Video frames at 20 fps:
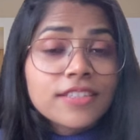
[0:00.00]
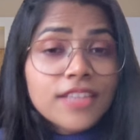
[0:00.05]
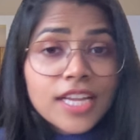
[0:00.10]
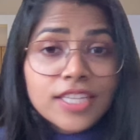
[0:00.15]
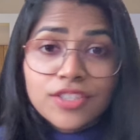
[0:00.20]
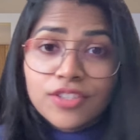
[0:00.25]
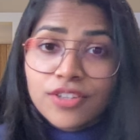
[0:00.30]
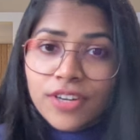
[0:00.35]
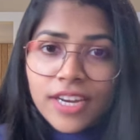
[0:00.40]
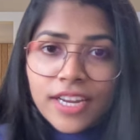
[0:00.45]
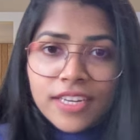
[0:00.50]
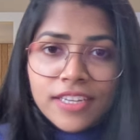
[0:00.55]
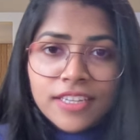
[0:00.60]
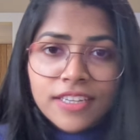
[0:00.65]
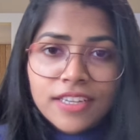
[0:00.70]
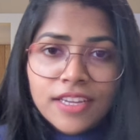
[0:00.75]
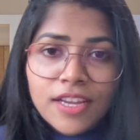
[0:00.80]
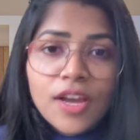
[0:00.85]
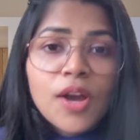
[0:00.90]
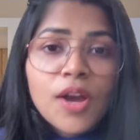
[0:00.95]
That's
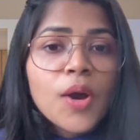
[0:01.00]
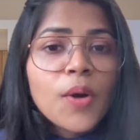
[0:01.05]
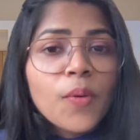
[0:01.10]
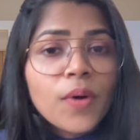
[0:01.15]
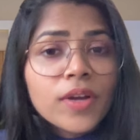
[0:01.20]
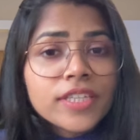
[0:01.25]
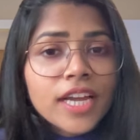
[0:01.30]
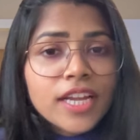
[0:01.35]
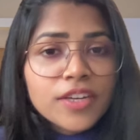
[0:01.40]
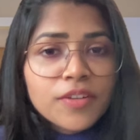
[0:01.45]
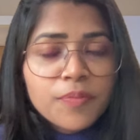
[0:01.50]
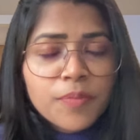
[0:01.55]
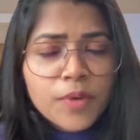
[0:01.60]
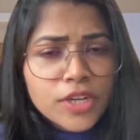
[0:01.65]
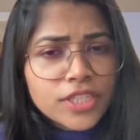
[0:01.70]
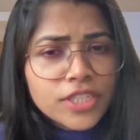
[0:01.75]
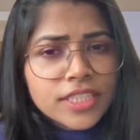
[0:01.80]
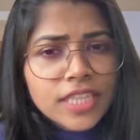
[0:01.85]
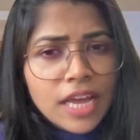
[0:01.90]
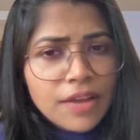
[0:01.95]
great. What kind of
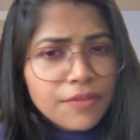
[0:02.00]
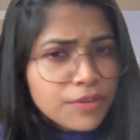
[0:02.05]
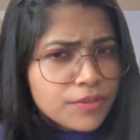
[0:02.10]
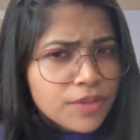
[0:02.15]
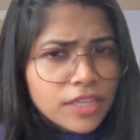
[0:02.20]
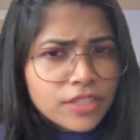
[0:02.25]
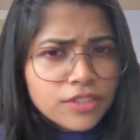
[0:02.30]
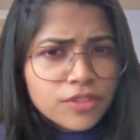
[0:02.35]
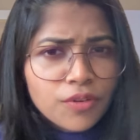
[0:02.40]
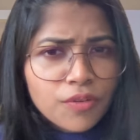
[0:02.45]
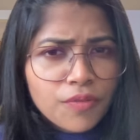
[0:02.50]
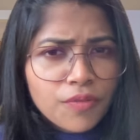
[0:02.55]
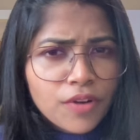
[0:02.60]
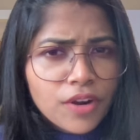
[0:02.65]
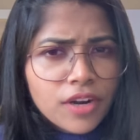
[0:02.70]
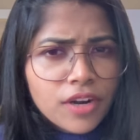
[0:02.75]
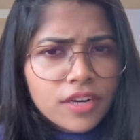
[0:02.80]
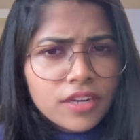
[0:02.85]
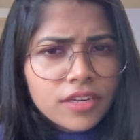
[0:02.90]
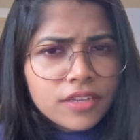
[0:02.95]
projects have you done so
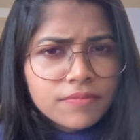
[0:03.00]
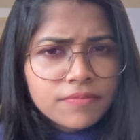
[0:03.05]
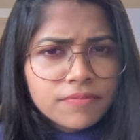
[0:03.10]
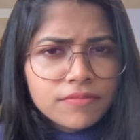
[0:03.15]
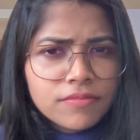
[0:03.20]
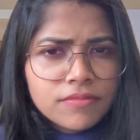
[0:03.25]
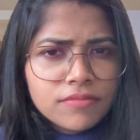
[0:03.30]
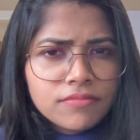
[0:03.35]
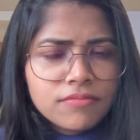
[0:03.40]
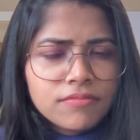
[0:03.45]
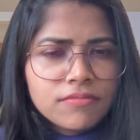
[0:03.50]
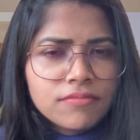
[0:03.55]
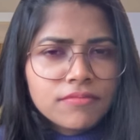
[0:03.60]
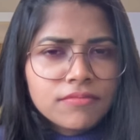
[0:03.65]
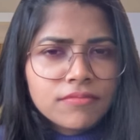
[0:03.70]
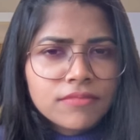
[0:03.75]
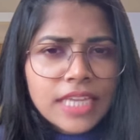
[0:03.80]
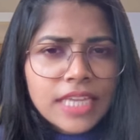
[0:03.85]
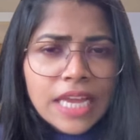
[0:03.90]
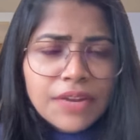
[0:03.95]
far?
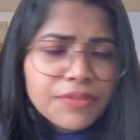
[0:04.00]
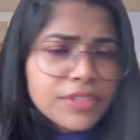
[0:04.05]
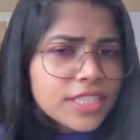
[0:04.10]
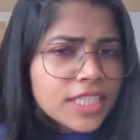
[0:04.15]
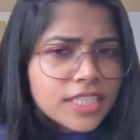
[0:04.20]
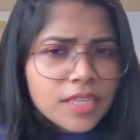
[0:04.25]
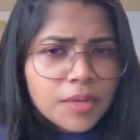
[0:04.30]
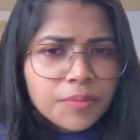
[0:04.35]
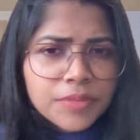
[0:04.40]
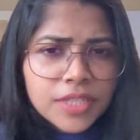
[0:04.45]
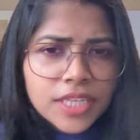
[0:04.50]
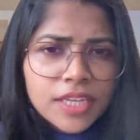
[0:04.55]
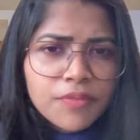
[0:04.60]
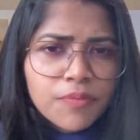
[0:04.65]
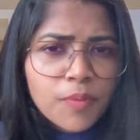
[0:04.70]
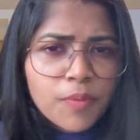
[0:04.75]
can we see something if